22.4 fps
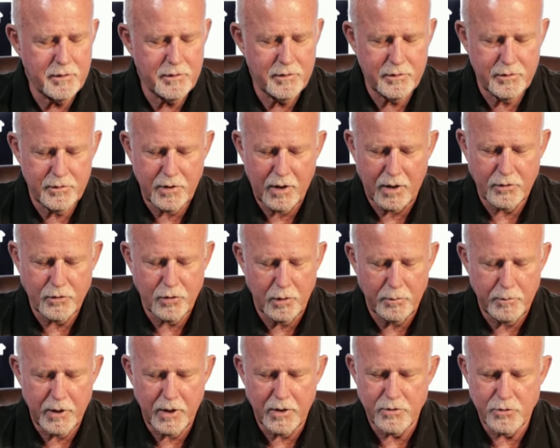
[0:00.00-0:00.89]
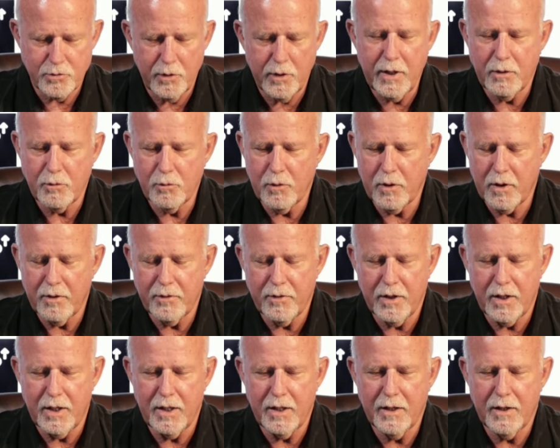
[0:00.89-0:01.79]
talked to Amir. I was reading one of
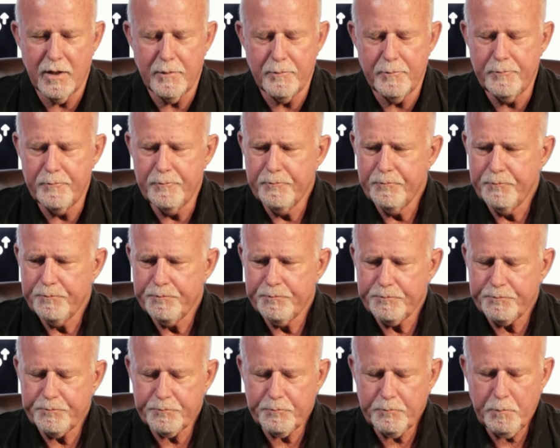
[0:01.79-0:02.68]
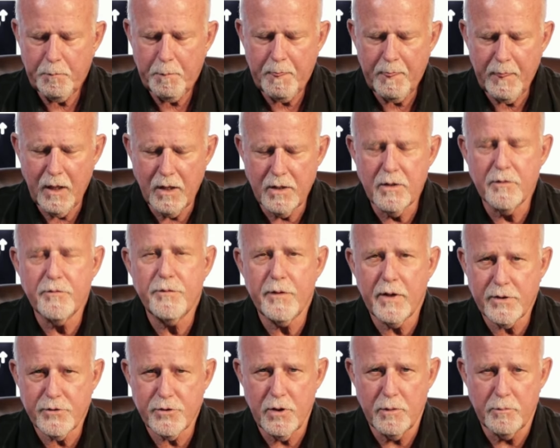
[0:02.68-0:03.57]
the
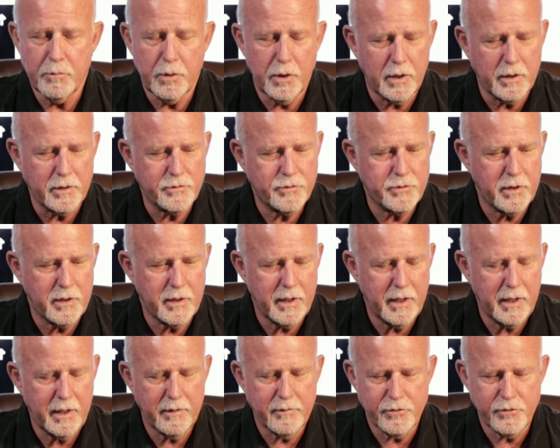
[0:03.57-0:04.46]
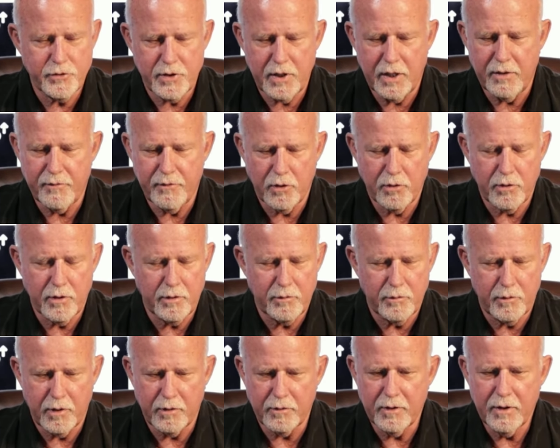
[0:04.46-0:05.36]
fiction books that he and Steve Yonan
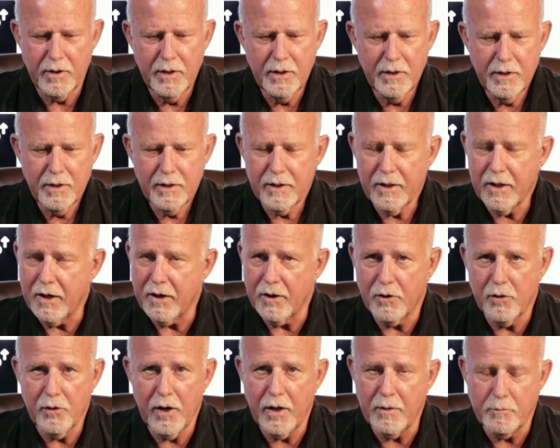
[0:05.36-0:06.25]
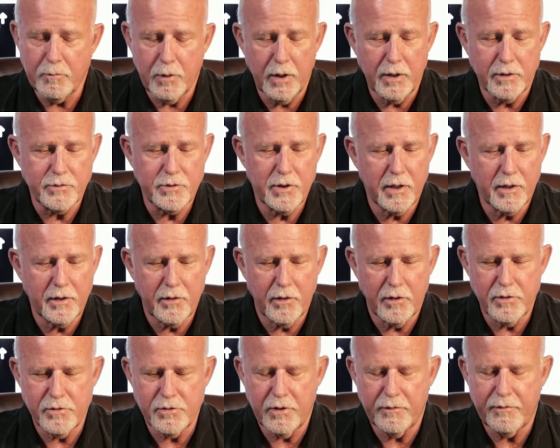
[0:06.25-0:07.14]
wrote. That are great books. I
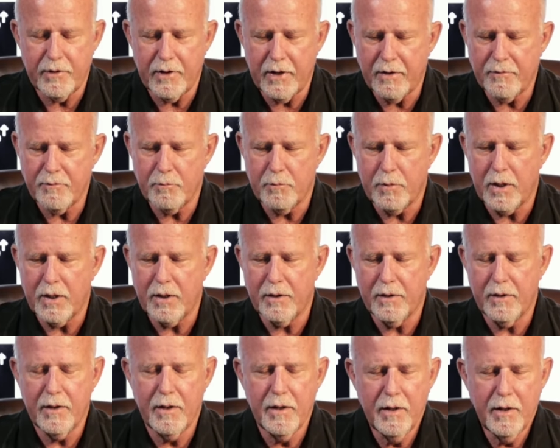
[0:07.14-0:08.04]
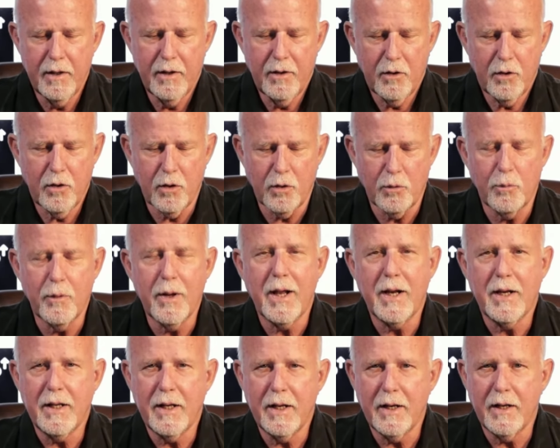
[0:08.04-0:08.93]
encourage you, if you haven't bought or
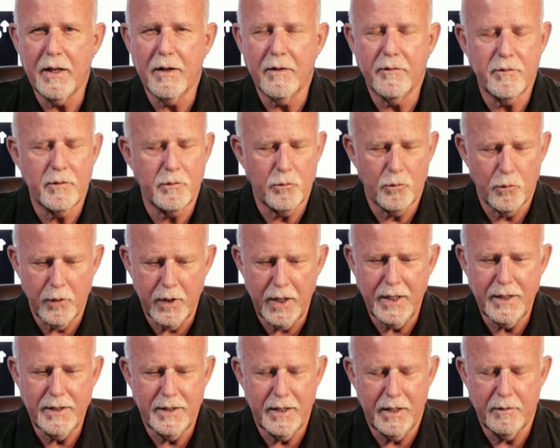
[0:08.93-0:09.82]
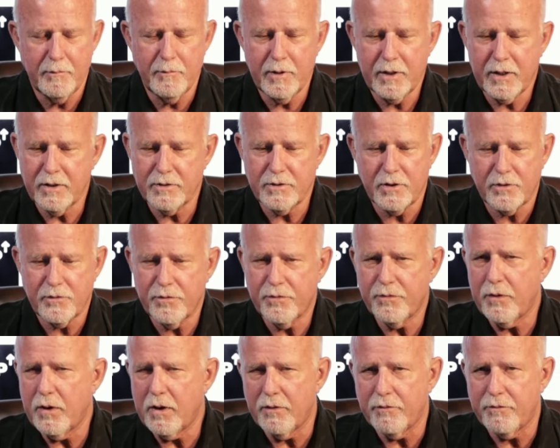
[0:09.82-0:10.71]
read any of them, read them, because it's
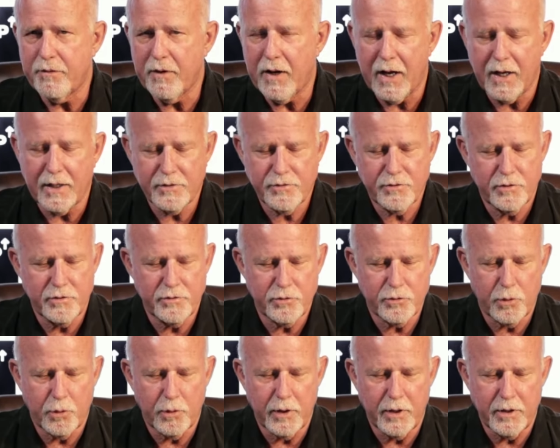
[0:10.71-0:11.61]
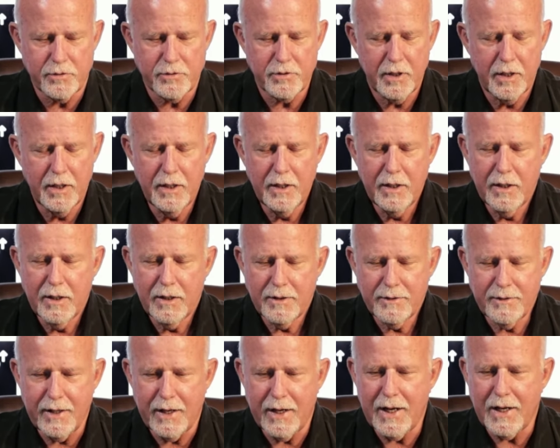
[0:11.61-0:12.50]
full of facts and stories
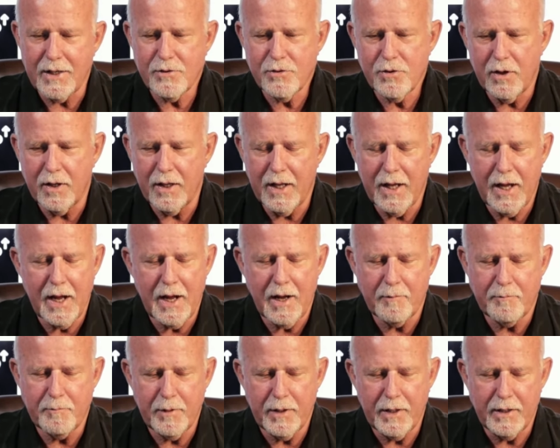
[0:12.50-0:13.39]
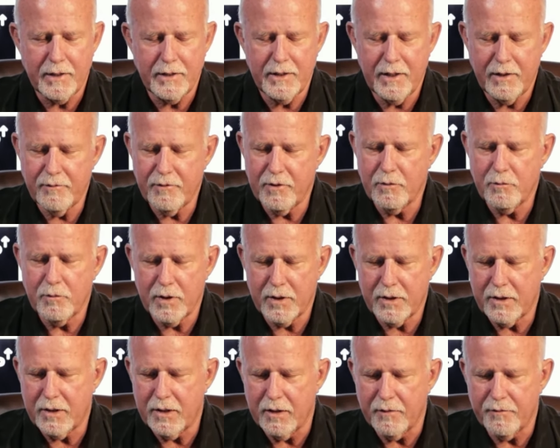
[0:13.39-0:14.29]
that actually happened, even
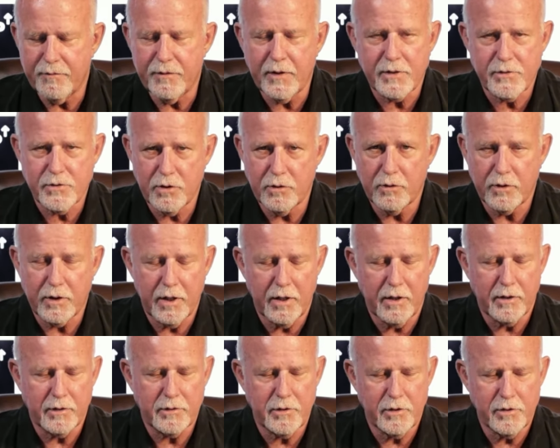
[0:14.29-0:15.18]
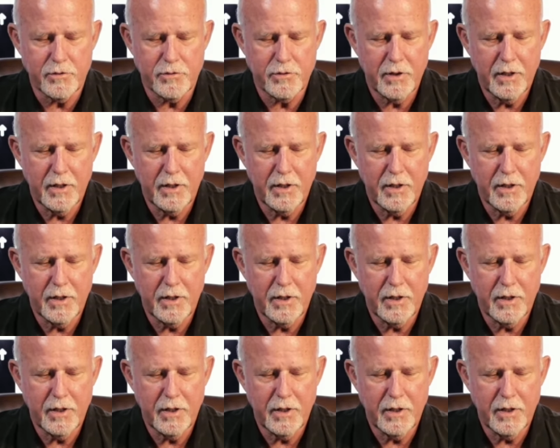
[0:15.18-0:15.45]
with the fictional characters